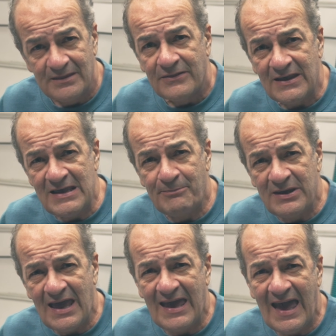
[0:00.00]
The
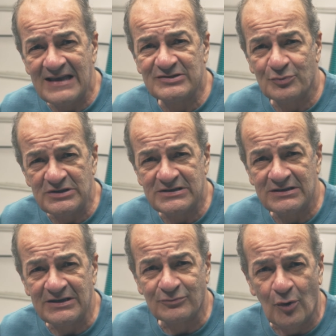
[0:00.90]
EPA has
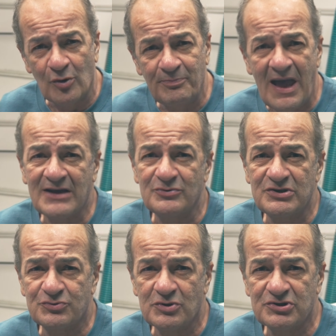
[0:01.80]
recently rolled back
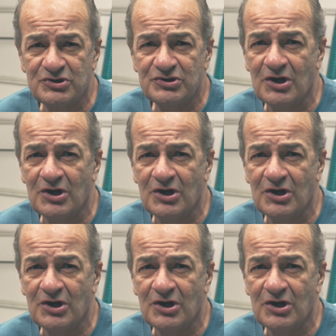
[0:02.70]
restrictions